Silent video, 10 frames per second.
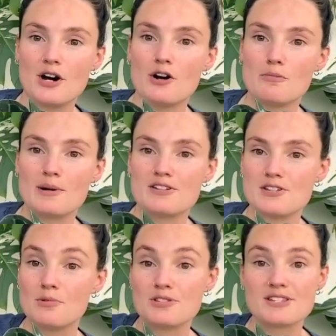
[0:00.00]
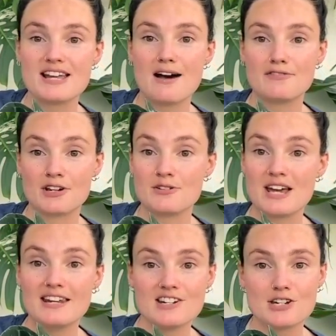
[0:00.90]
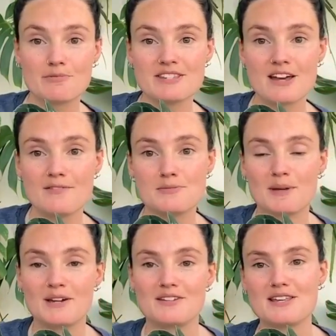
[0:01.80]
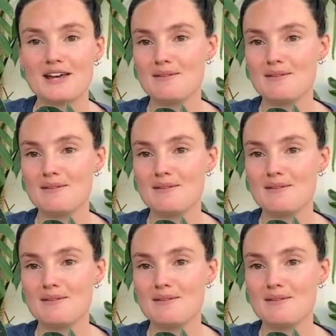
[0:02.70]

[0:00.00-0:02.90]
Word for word: whole because you want it to have good energy reserves because